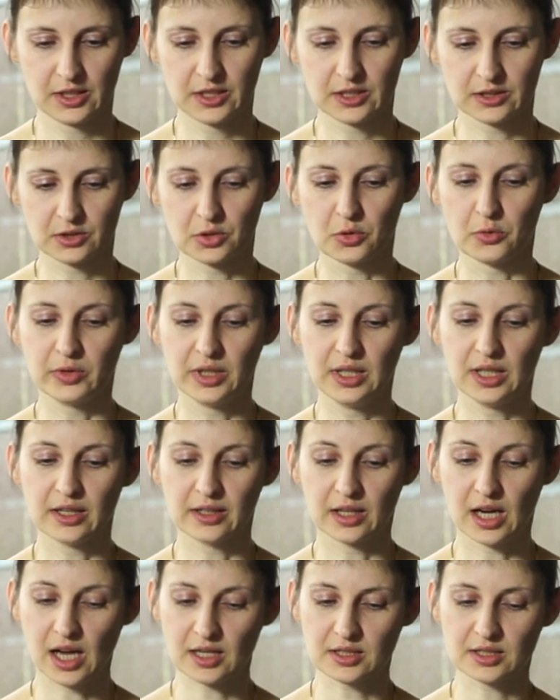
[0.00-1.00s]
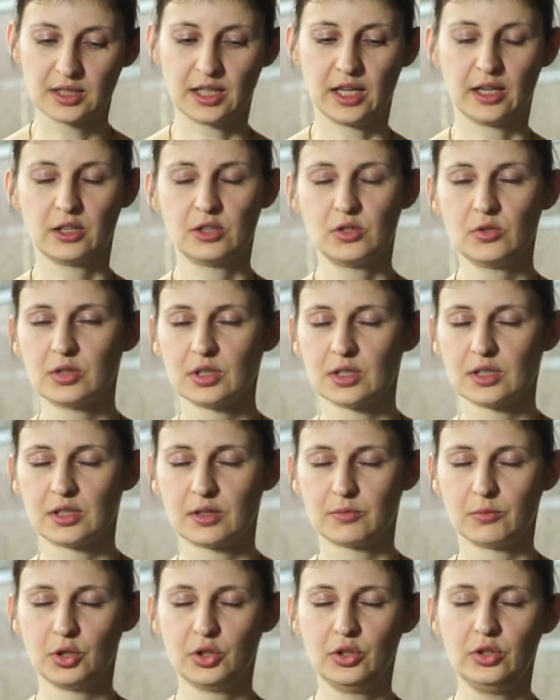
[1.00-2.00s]
So we ask the end
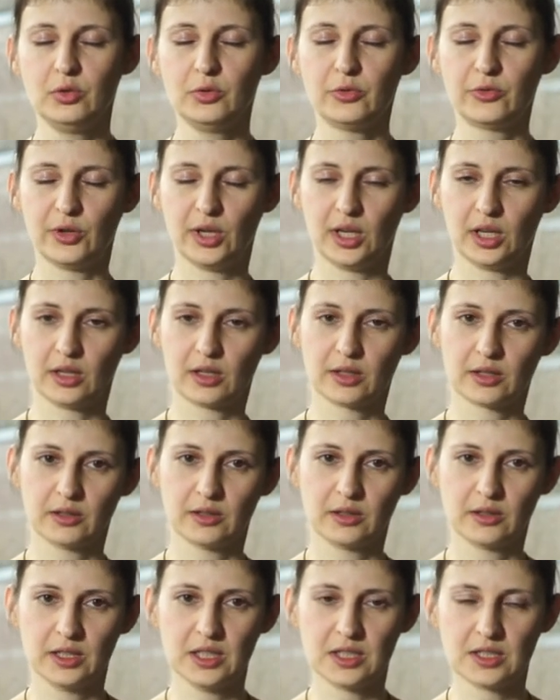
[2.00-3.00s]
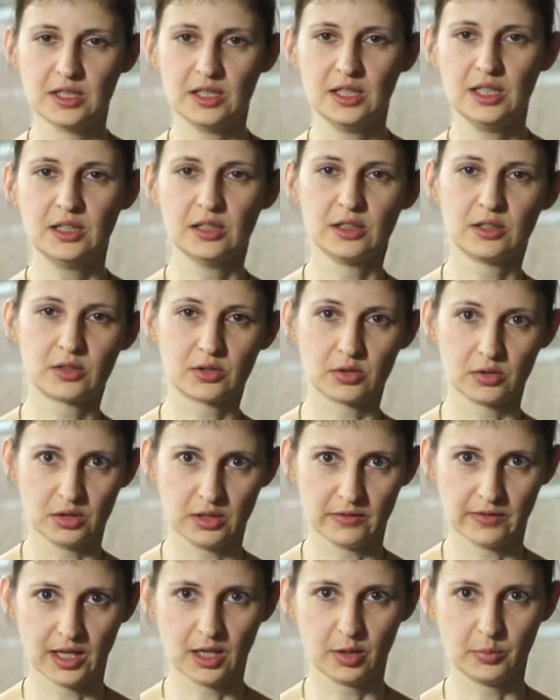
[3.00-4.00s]
users, what do you think is needed to
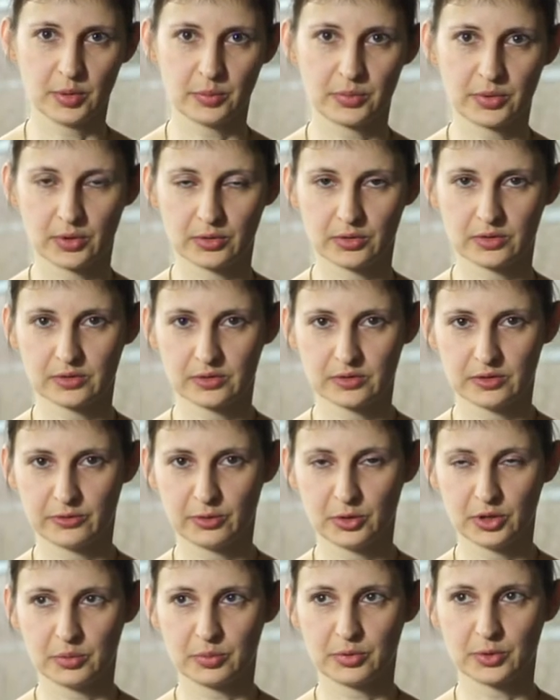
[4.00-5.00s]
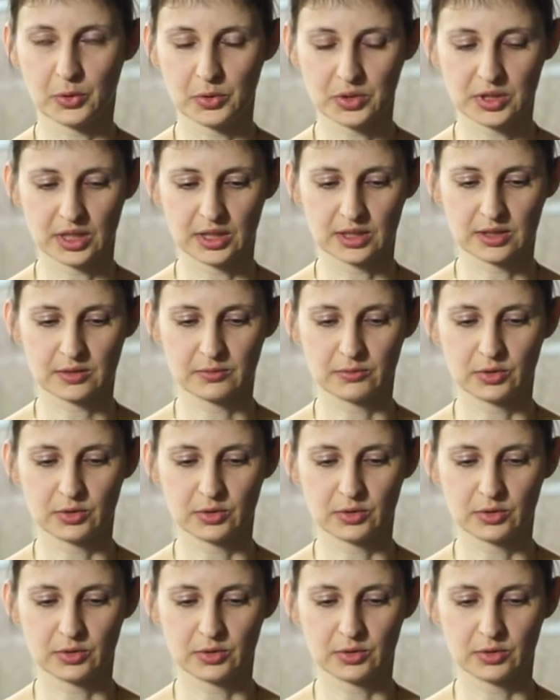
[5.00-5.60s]
develop for the process?